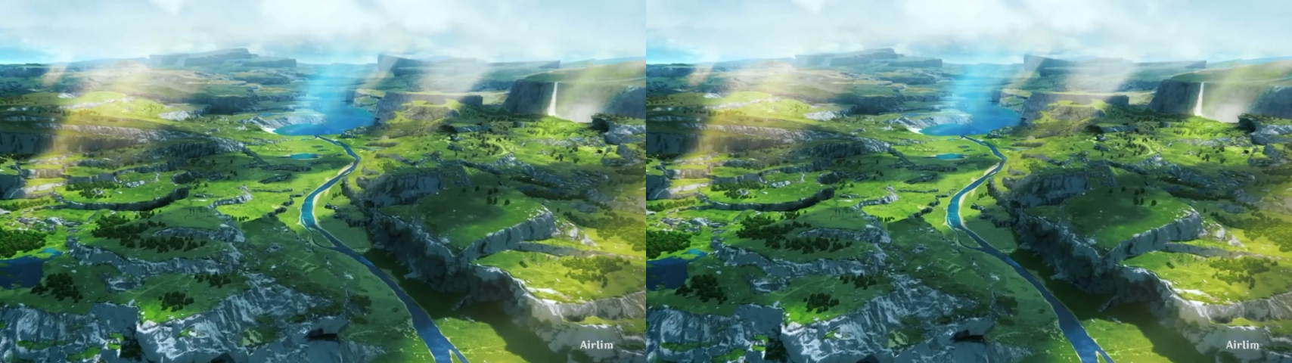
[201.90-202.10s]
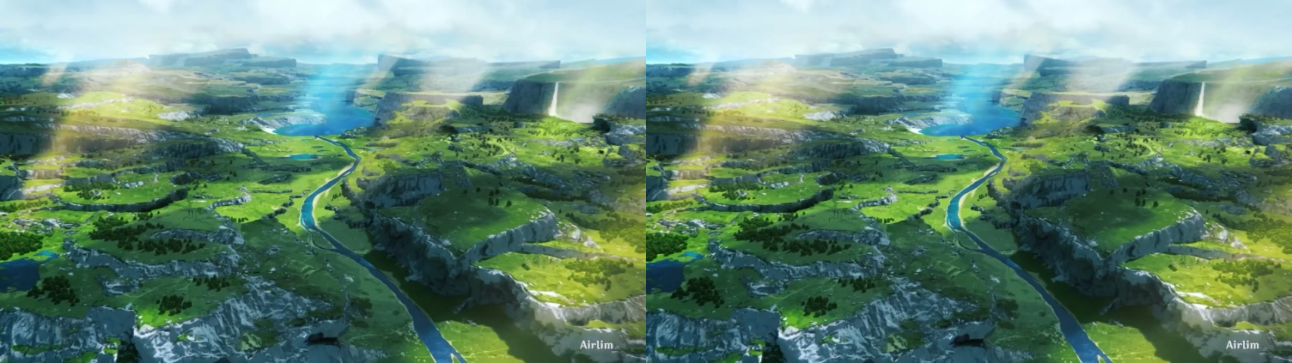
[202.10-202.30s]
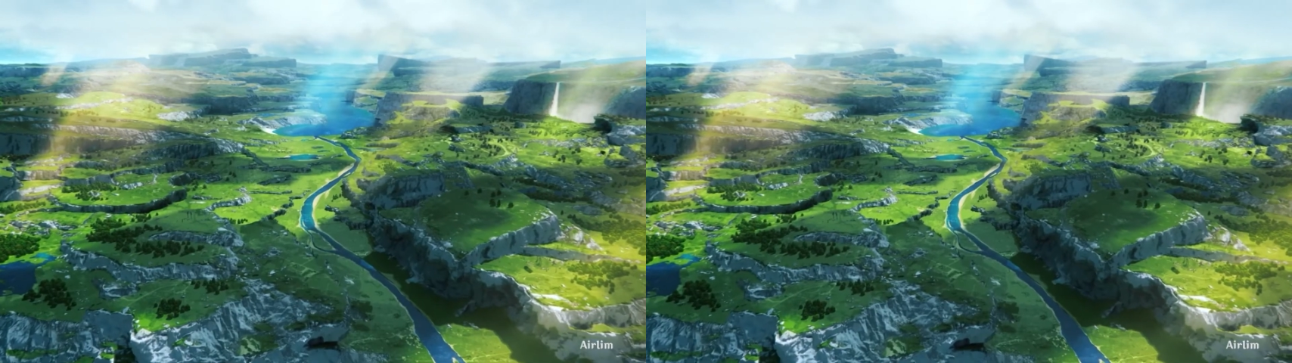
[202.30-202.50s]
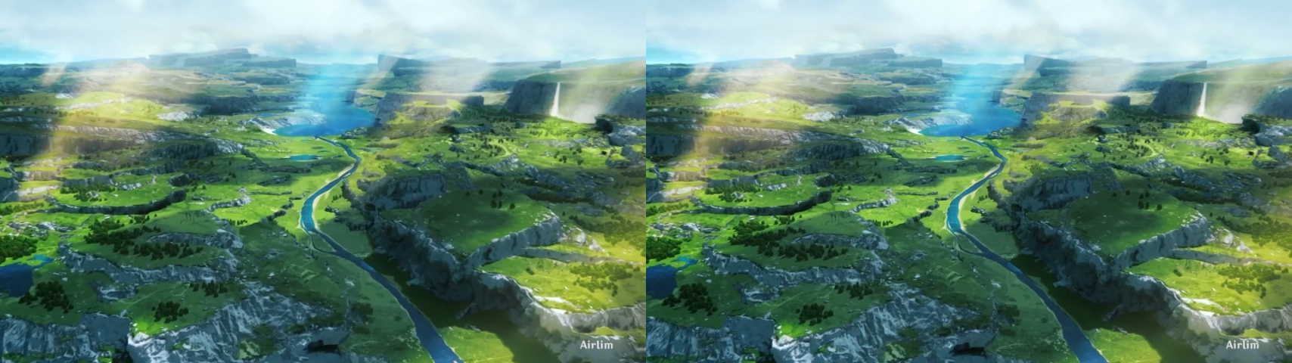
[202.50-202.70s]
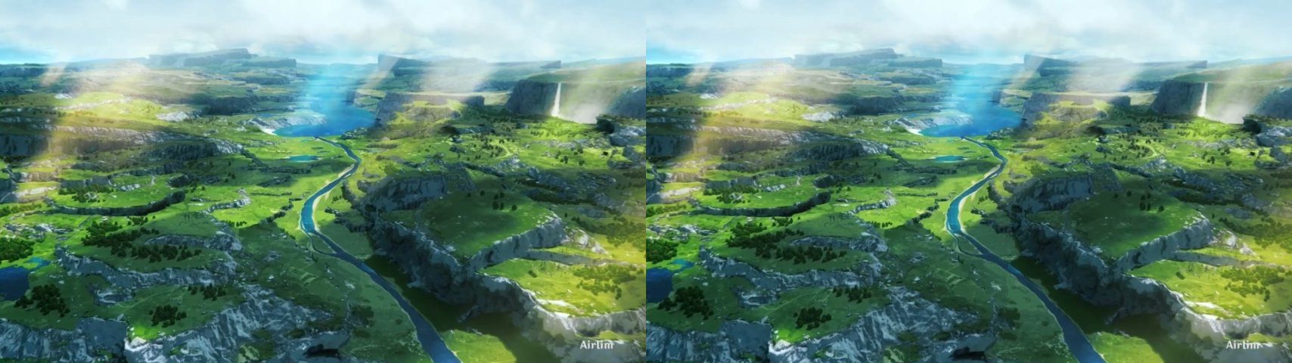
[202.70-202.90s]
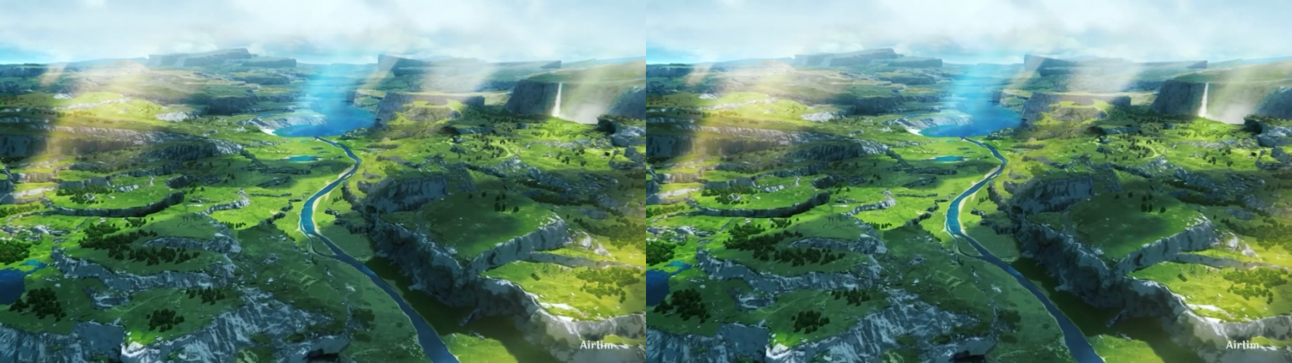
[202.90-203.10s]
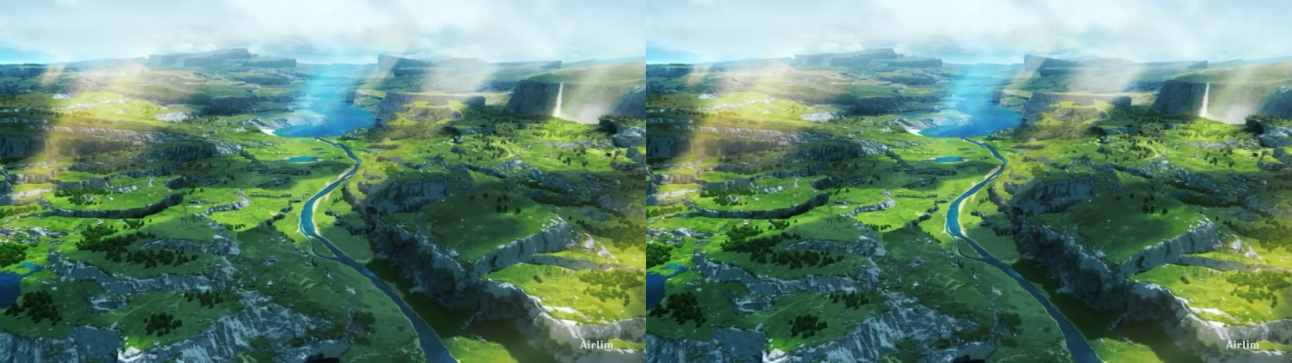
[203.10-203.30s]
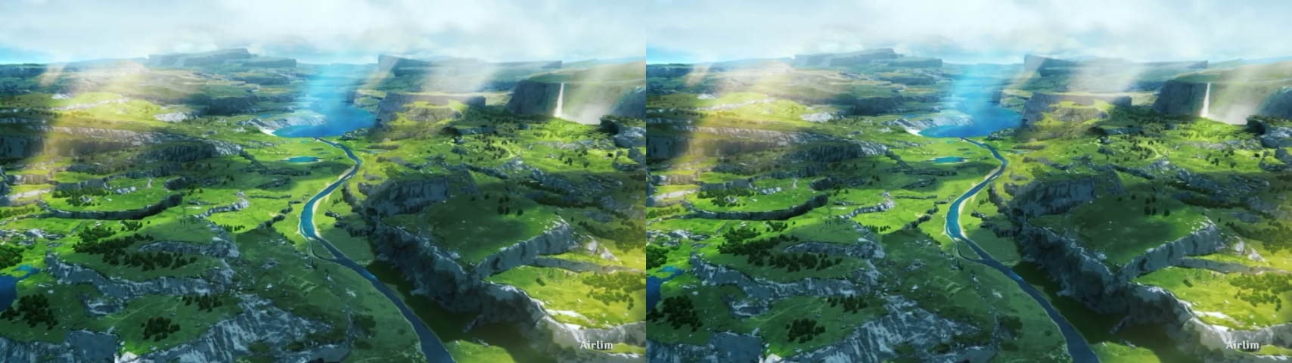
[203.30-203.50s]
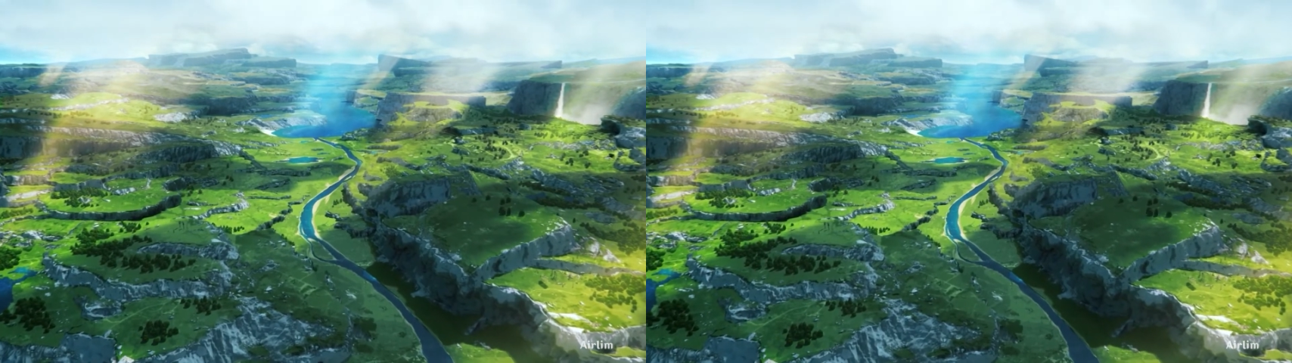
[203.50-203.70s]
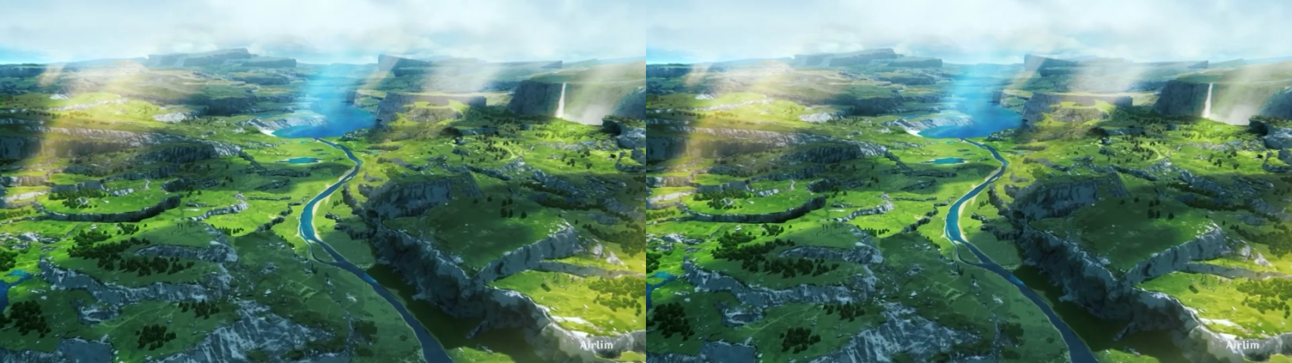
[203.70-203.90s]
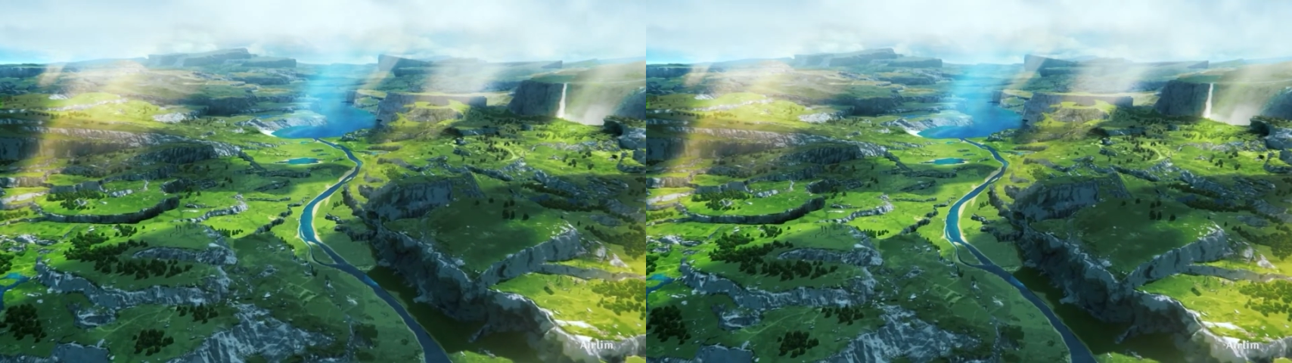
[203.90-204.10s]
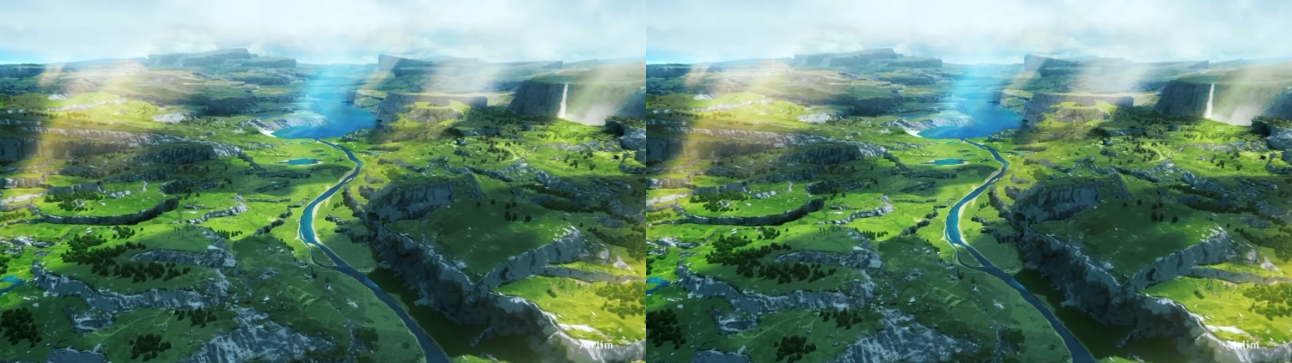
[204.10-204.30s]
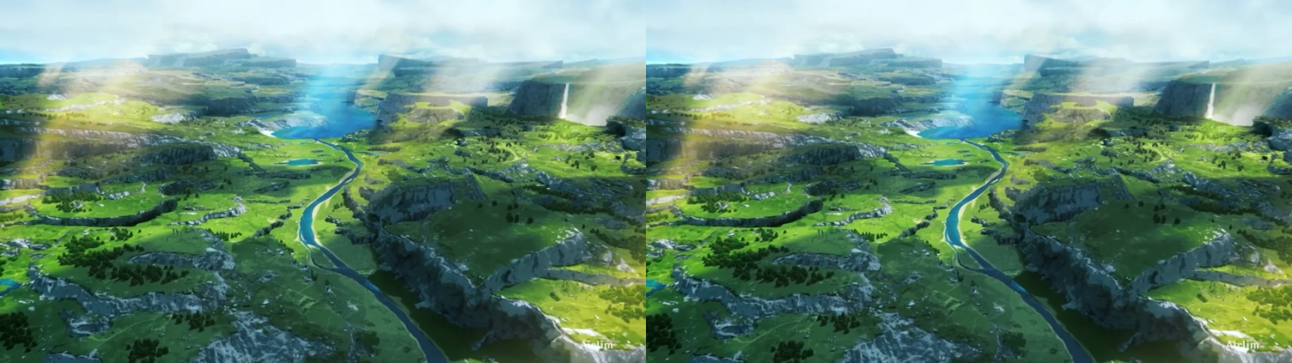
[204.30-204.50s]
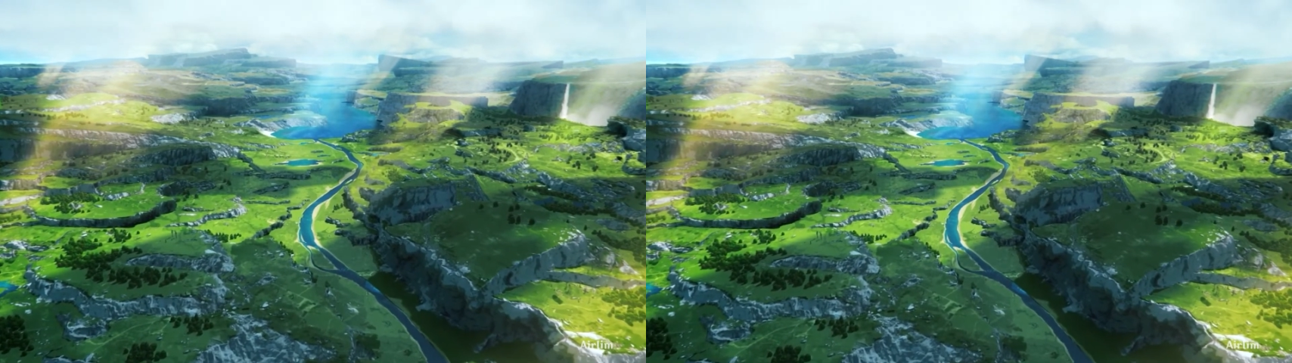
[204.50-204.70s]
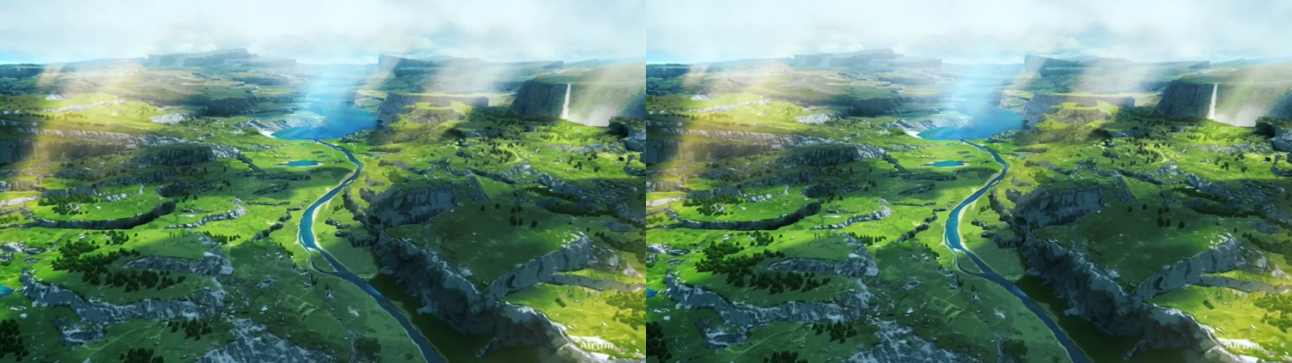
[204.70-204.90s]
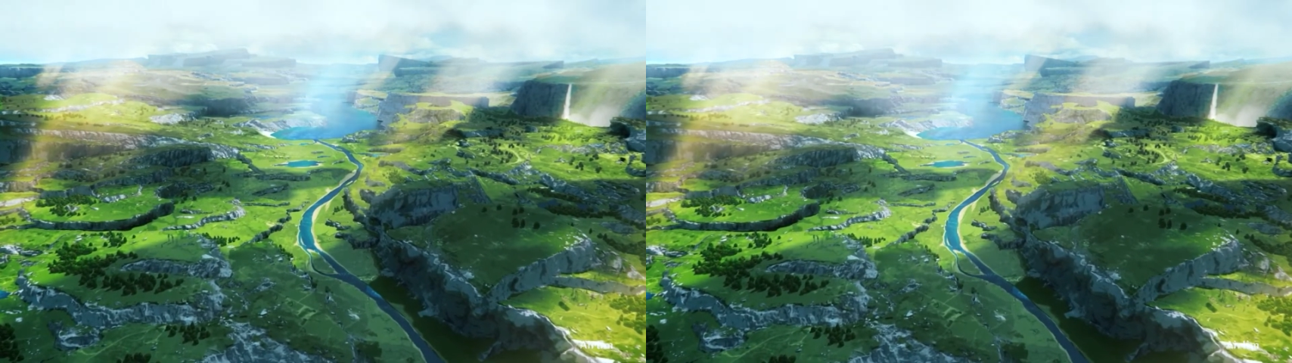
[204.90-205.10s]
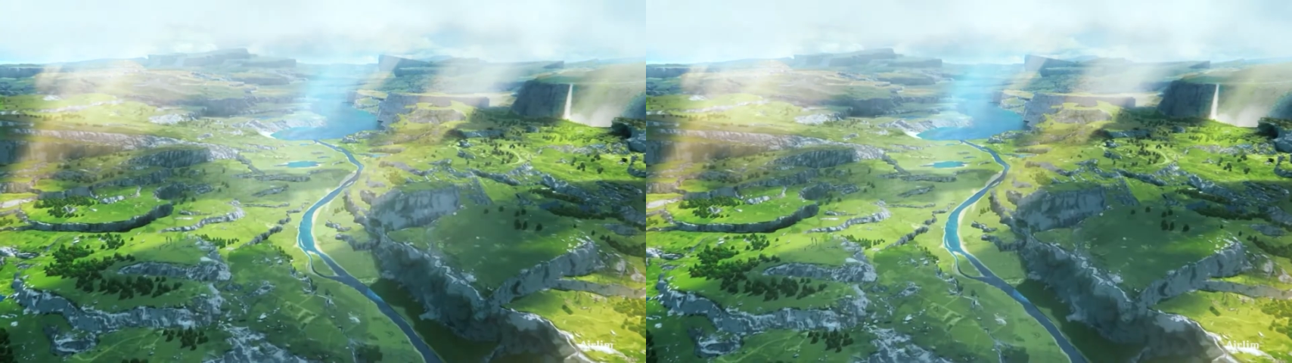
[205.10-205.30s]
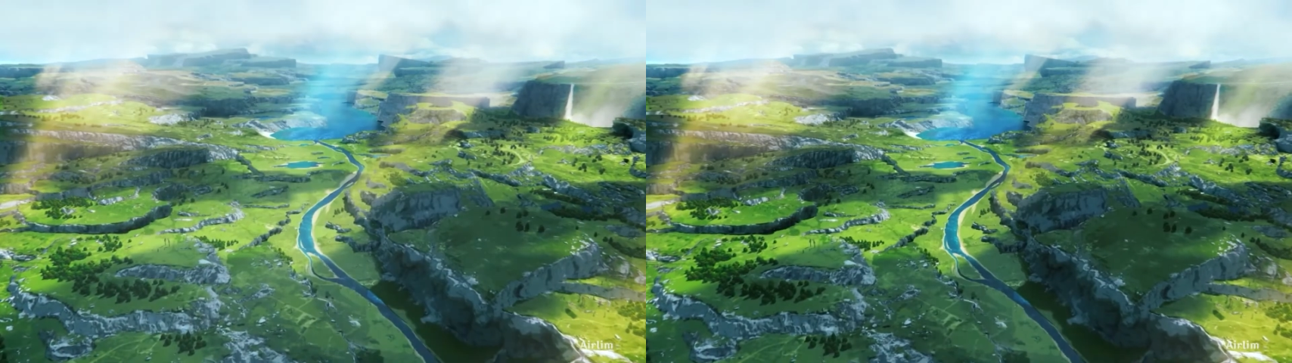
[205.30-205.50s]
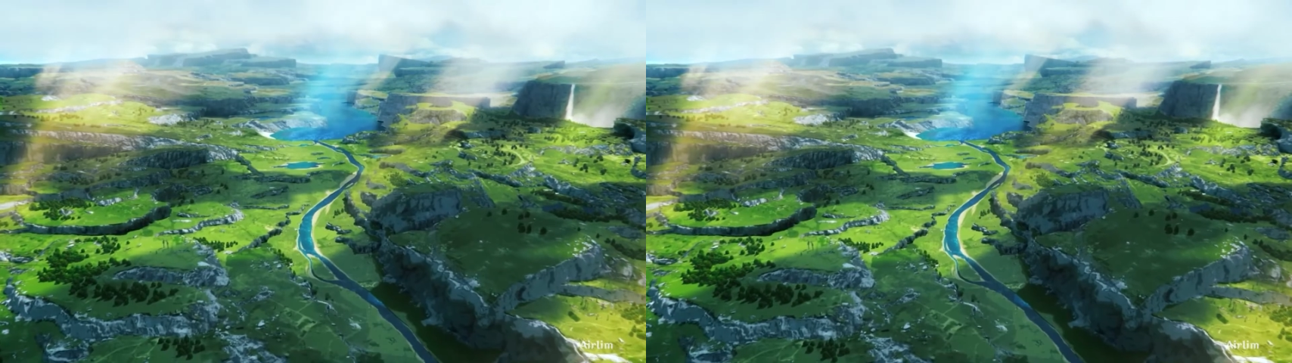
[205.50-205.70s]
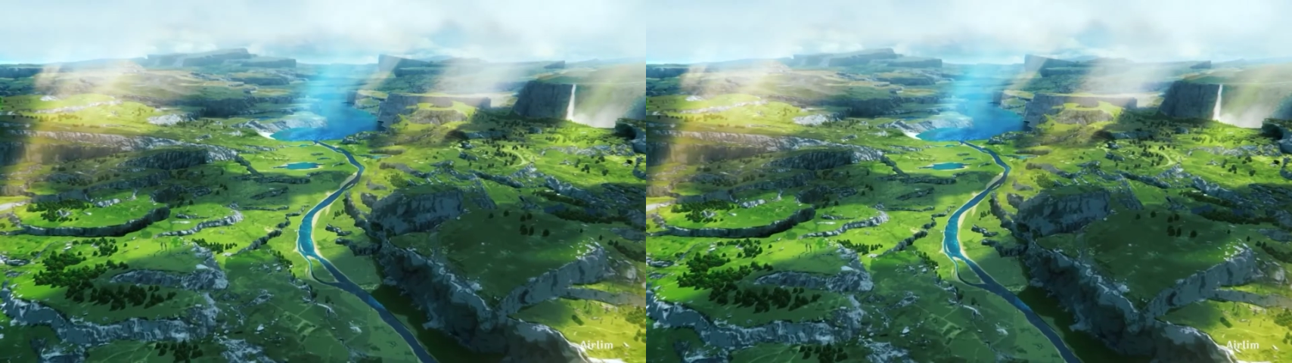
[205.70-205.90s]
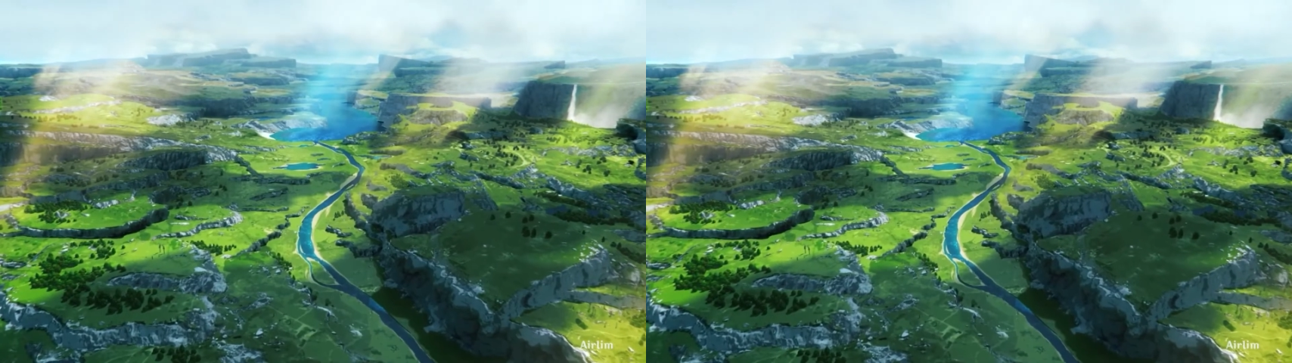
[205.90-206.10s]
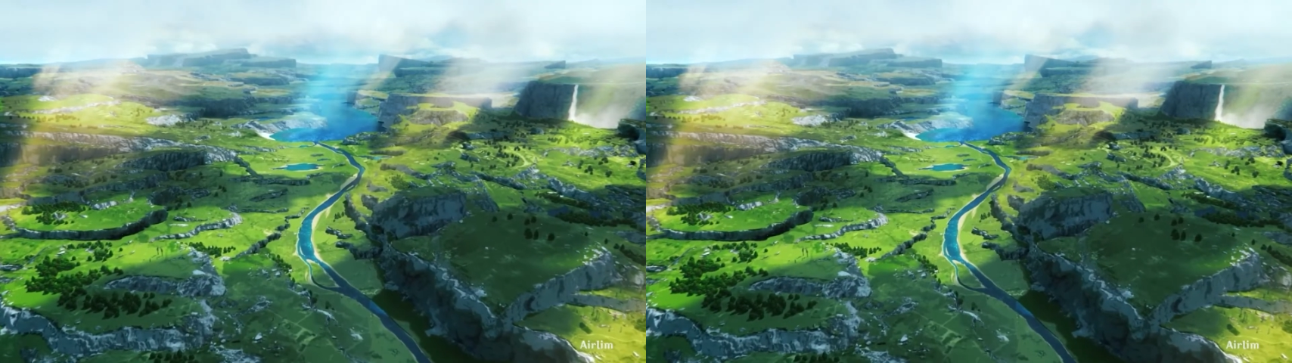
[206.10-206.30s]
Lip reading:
No face is visible, so there are no lips to read.